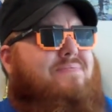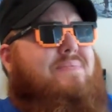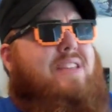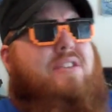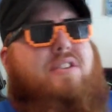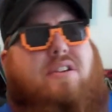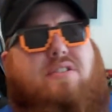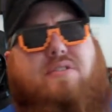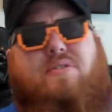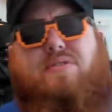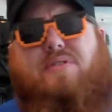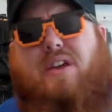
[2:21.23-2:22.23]
Now Doctor
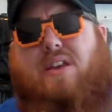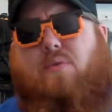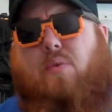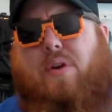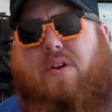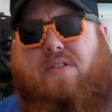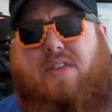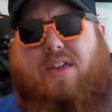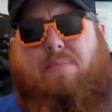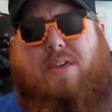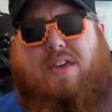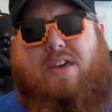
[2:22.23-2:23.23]
Who is kind of a weird thing,
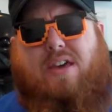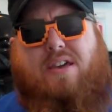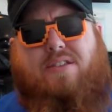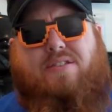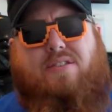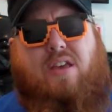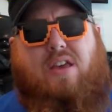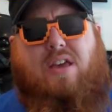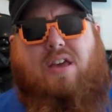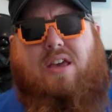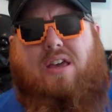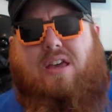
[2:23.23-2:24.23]
because
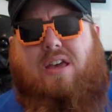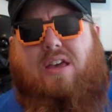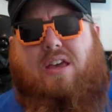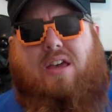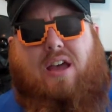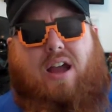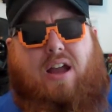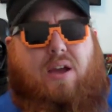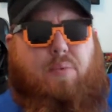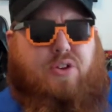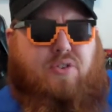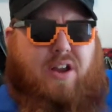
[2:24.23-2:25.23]

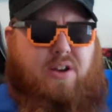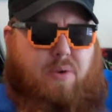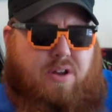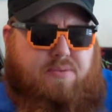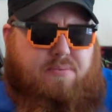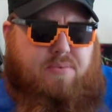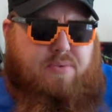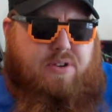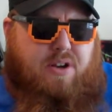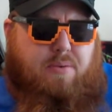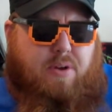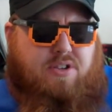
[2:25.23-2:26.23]
we tried to watch
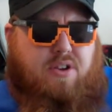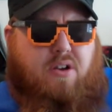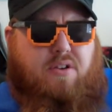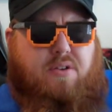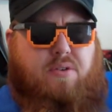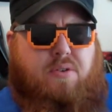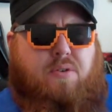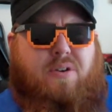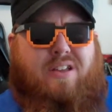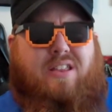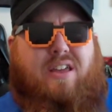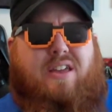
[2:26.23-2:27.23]
Doctor Who,
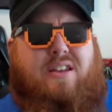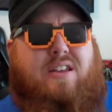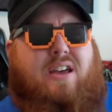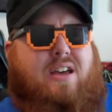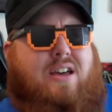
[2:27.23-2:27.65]
and then